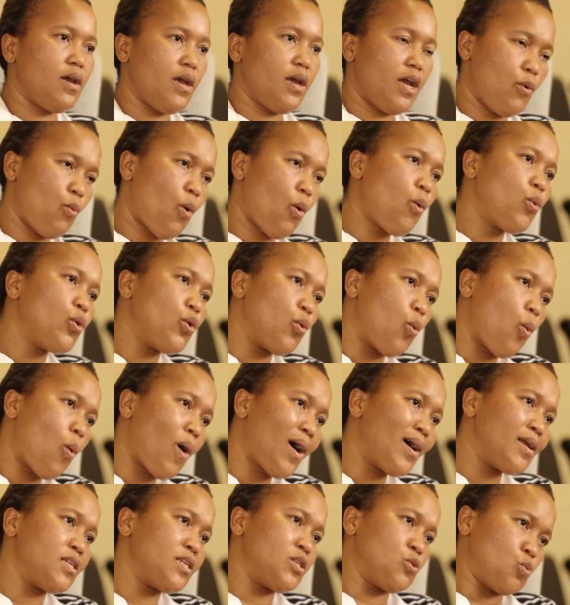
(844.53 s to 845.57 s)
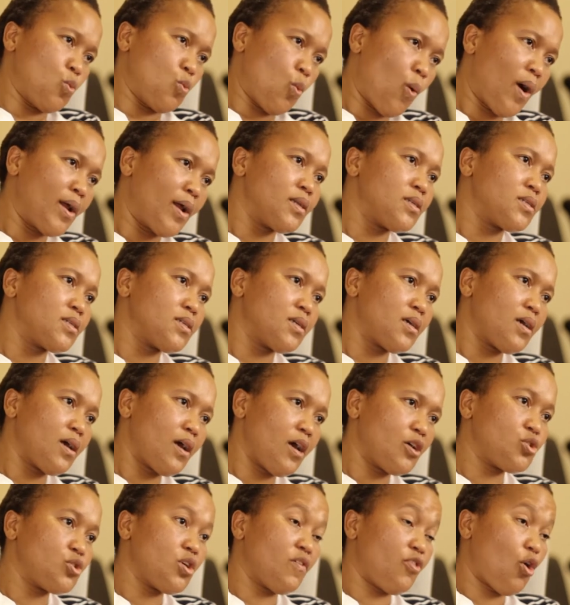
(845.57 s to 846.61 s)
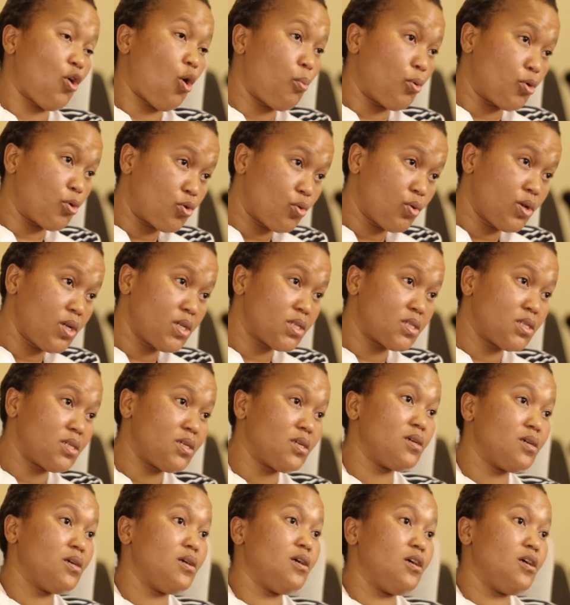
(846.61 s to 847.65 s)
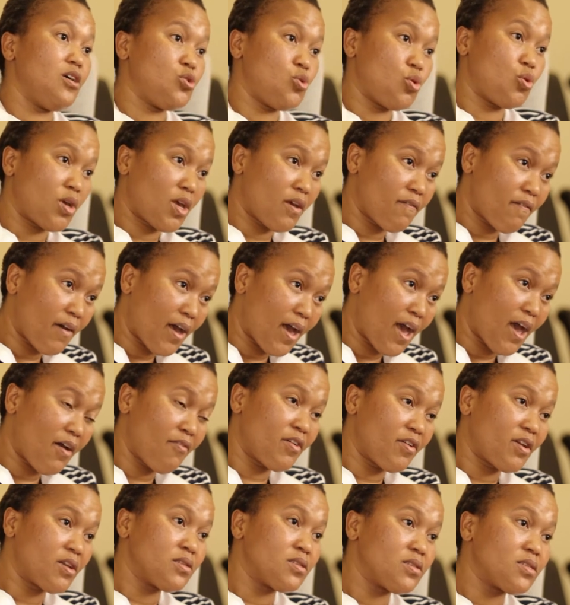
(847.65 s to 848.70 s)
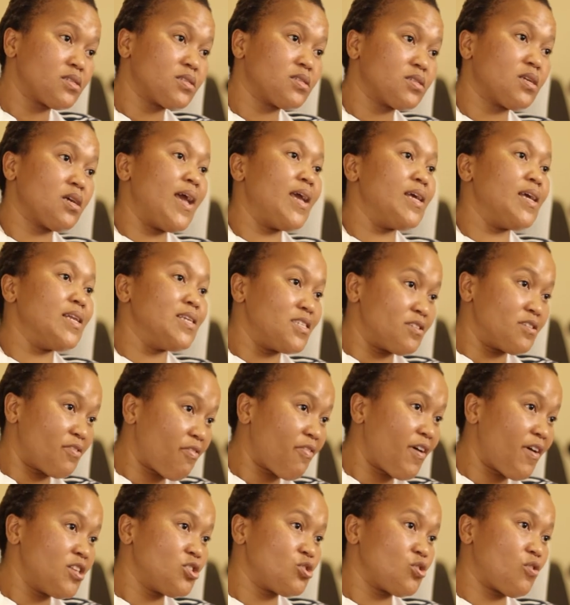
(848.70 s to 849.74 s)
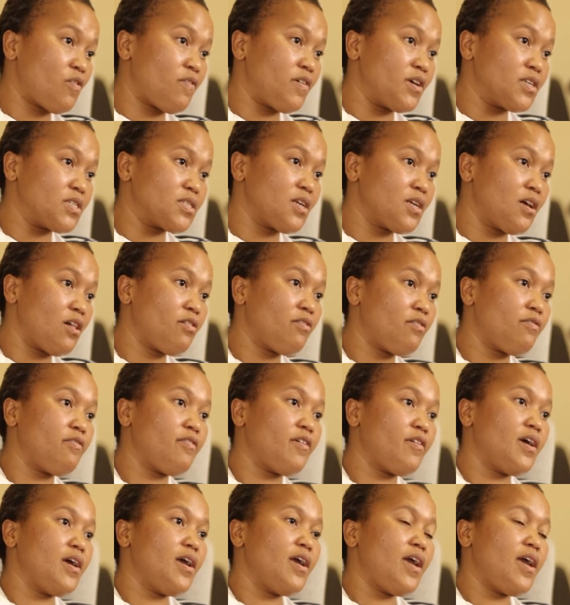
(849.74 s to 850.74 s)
And what we want is want her to have the opportunity to give her evidence in defense of herself,